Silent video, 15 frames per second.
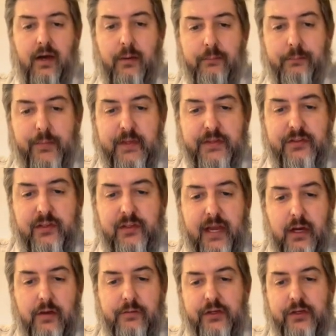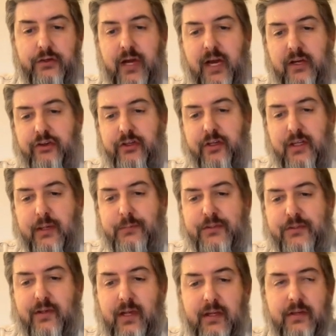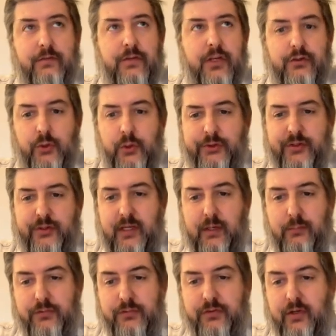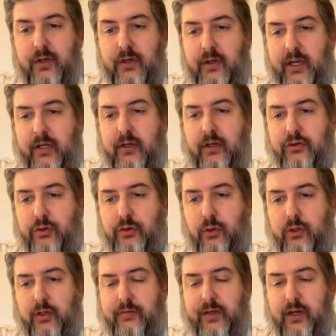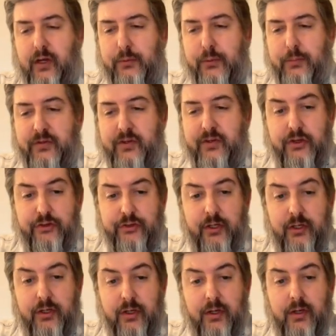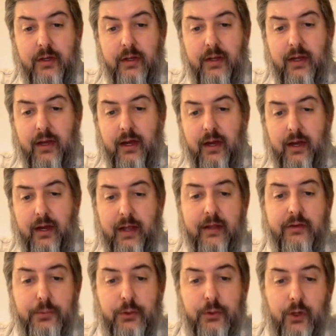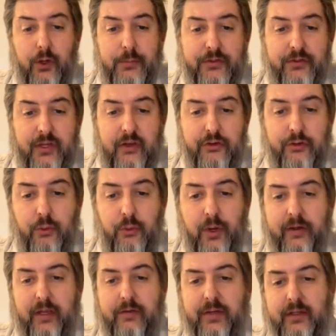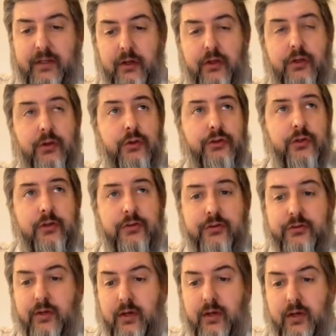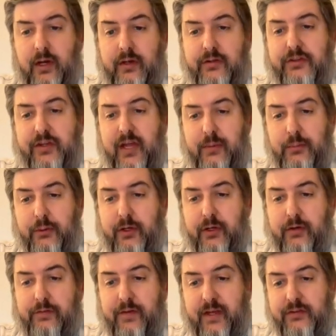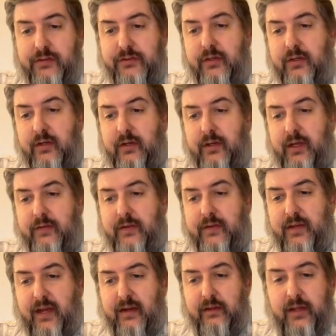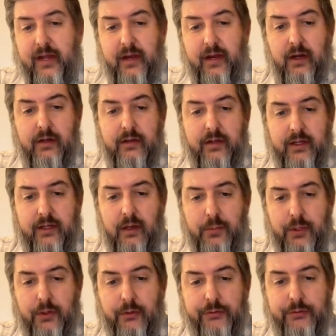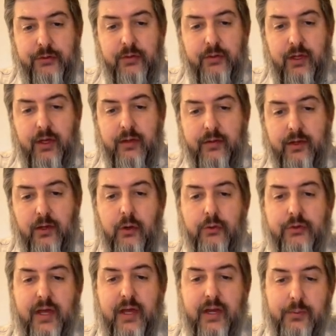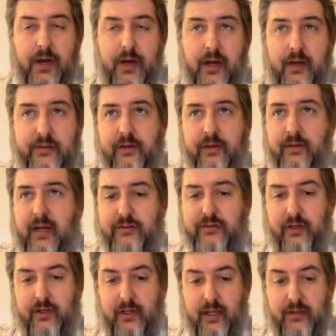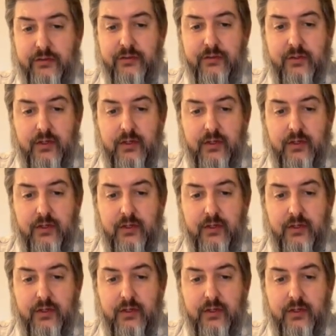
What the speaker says: This layer of indirection keeps the individual teams in control of their implementation and deployment schedule while giving their users a stable interface in the data layer that can build their own data products and logic against.